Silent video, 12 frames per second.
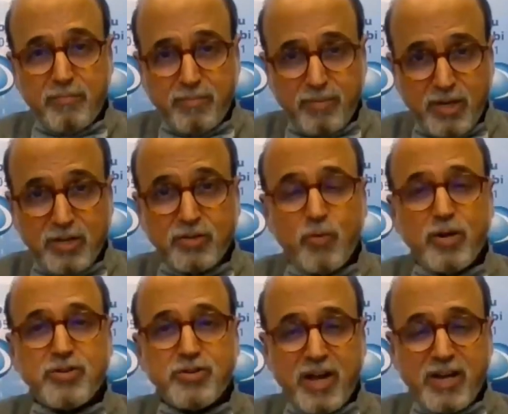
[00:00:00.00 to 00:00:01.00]
It is going
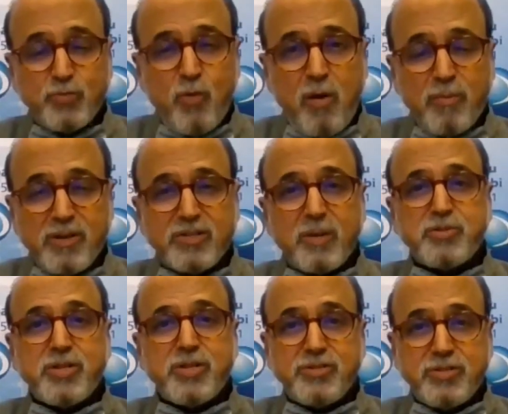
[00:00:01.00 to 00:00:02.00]
to transform in
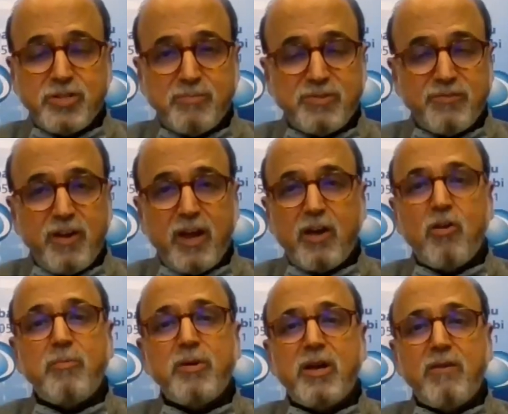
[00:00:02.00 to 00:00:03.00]
substance in terms of
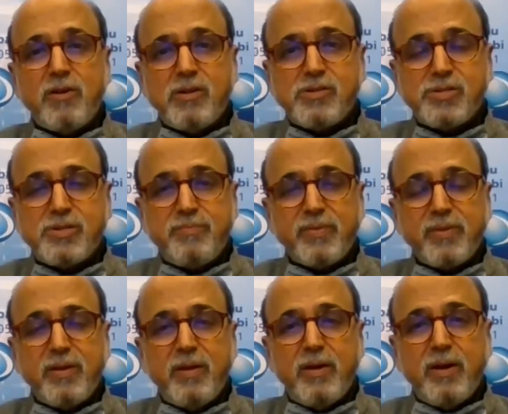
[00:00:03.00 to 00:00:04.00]
economic governance.
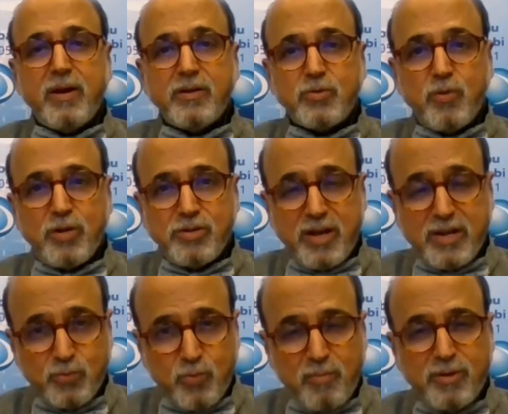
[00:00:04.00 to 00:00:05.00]
It's going to
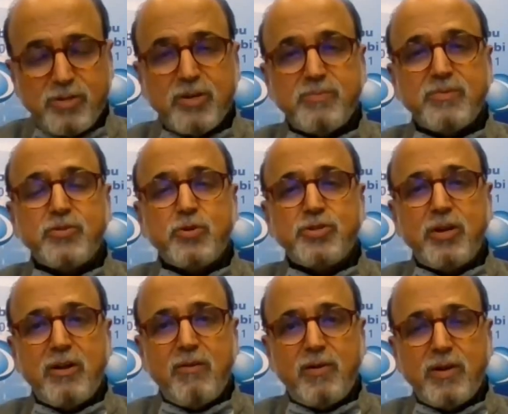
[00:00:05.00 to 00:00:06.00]
transform in terms of social
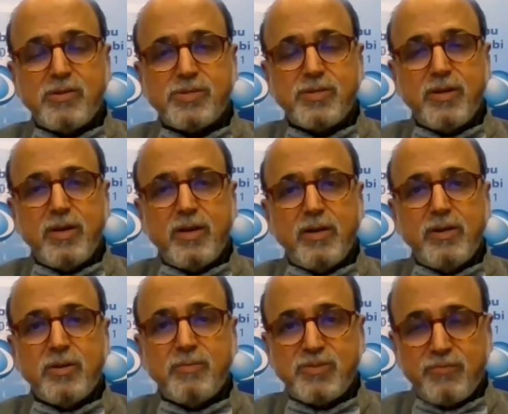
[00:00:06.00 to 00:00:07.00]
governance, in
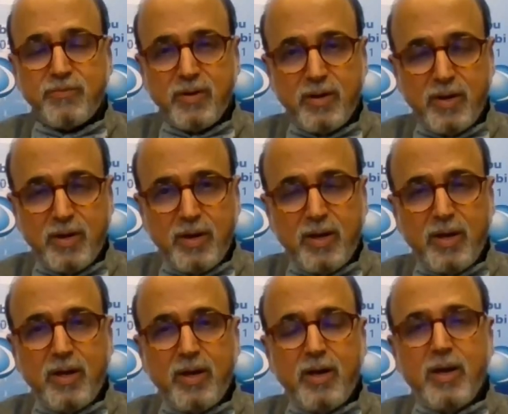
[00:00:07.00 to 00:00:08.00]
terms of
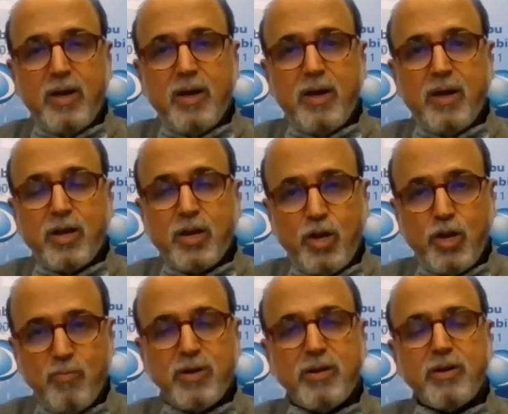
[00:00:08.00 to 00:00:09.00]

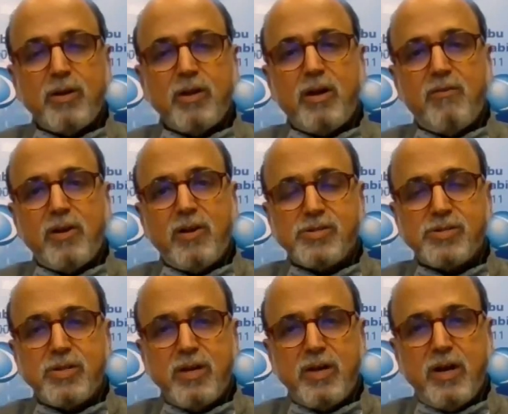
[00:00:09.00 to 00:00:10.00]
human
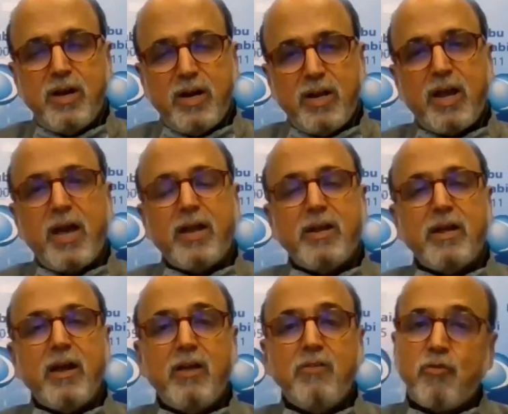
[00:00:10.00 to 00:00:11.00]
governance, and again,
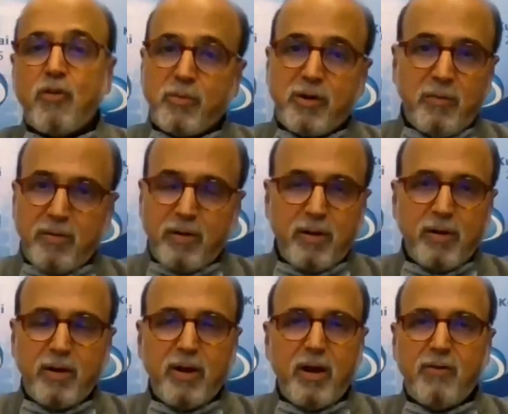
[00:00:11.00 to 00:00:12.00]
environmental
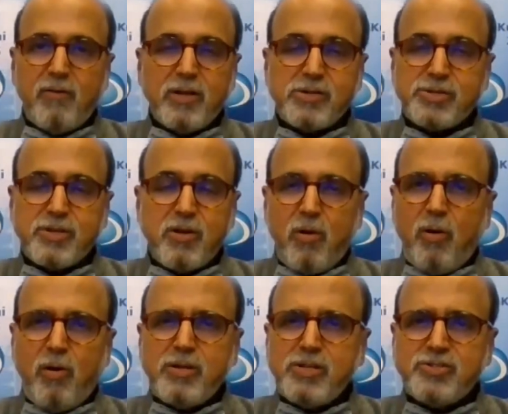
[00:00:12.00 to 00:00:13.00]
governance.
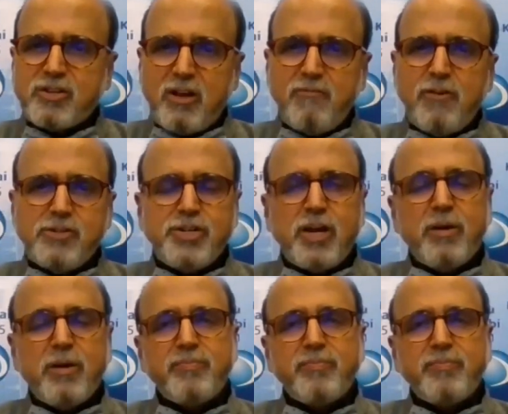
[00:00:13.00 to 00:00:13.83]
All these are converging,